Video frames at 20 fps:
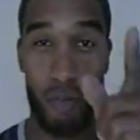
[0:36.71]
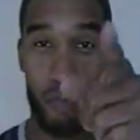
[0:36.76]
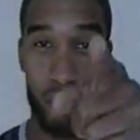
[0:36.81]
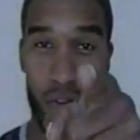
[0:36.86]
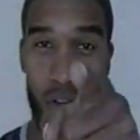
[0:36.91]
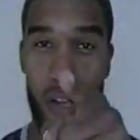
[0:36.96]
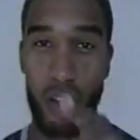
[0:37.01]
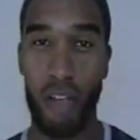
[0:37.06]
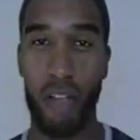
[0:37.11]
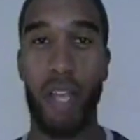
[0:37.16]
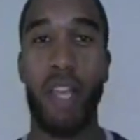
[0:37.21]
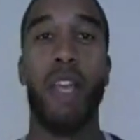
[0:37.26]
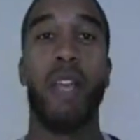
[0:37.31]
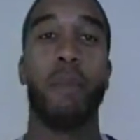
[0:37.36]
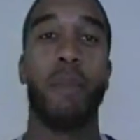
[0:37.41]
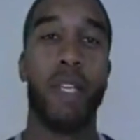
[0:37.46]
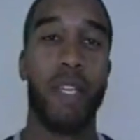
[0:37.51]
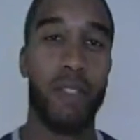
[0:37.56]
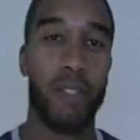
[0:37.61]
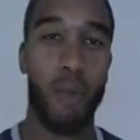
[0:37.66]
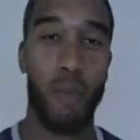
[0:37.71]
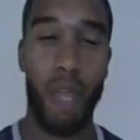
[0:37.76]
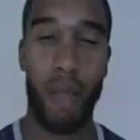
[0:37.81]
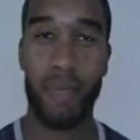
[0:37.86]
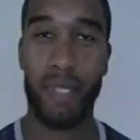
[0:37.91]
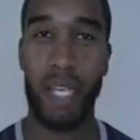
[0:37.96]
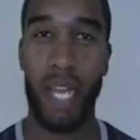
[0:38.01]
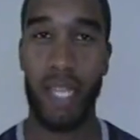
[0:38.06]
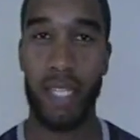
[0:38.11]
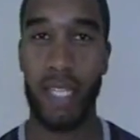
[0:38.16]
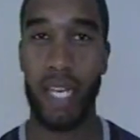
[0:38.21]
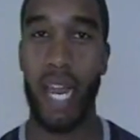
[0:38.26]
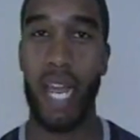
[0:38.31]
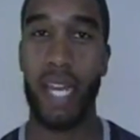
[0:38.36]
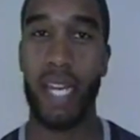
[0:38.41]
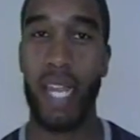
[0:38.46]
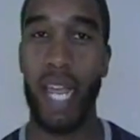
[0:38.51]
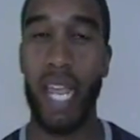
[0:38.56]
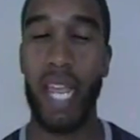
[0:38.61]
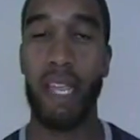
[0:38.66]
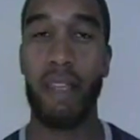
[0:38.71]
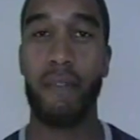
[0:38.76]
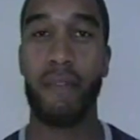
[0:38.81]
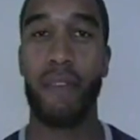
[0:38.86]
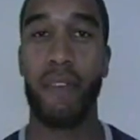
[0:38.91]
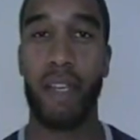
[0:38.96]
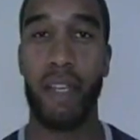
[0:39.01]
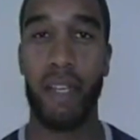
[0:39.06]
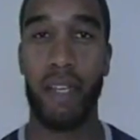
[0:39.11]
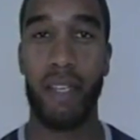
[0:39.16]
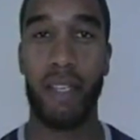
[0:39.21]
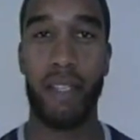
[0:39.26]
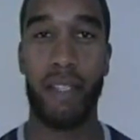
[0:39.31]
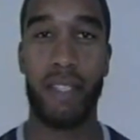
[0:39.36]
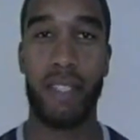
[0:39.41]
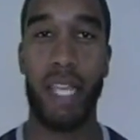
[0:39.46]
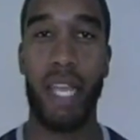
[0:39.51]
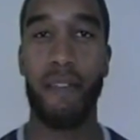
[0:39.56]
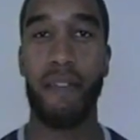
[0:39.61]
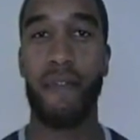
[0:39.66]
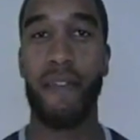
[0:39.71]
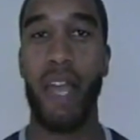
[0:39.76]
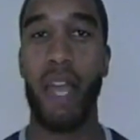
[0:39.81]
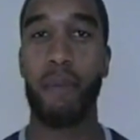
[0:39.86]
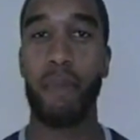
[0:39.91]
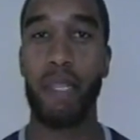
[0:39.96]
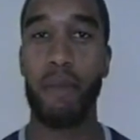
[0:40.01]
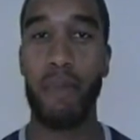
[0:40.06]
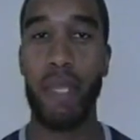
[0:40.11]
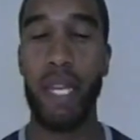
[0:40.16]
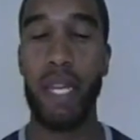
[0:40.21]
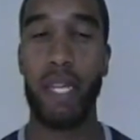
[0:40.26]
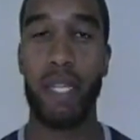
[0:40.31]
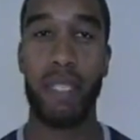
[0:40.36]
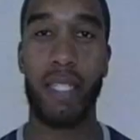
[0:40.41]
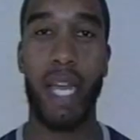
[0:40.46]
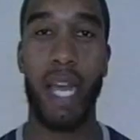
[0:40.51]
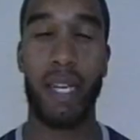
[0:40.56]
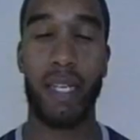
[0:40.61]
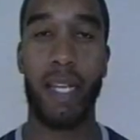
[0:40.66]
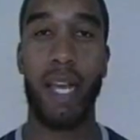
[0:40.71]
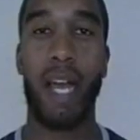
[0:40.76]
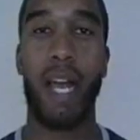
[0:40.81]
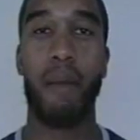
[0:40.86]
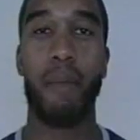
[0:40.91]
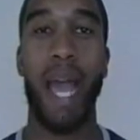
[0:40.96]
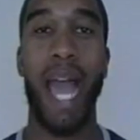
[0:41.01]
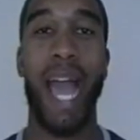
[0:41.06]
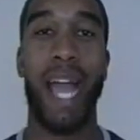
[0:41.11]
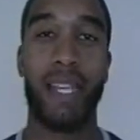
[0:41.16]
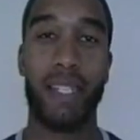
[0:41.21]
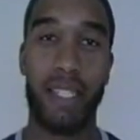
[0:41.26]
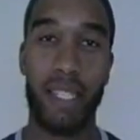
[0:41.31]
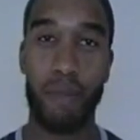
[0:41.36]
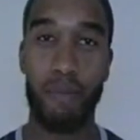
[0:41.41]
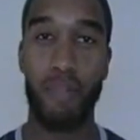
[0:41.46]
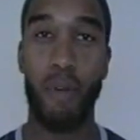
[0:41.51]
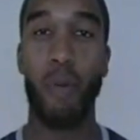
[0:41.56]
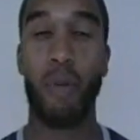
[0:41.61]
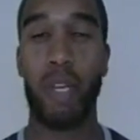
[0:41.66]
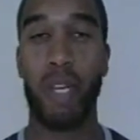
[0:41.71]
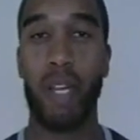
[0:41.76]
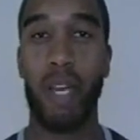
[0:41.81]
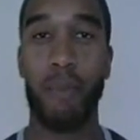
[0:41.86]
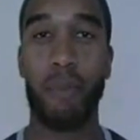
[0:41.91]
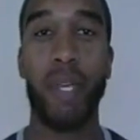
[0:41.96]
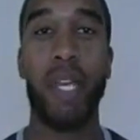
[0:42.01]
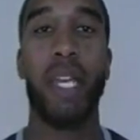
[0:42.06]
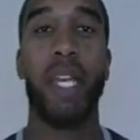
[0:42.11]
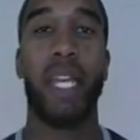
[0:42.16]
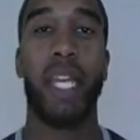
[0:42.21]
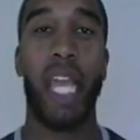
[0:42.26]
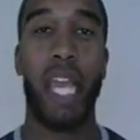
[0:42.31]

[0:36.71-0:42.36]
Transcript: Wrong, because the website that I gave, uh, safefamilymedia.com, actually broke it up,